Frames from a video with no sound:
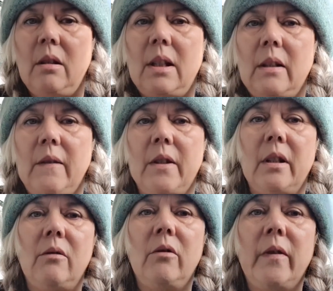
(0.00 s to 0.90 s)
The sleeves
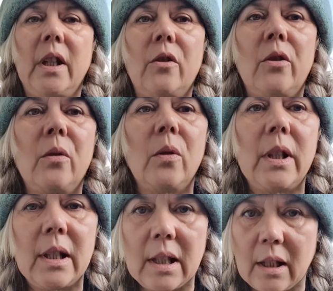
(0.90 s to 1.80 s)
are in reverse
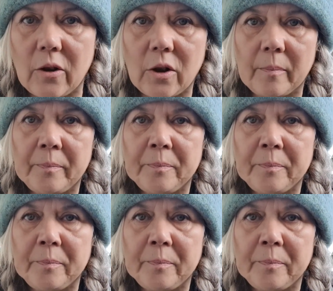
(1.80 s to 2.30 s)
stocking stitch.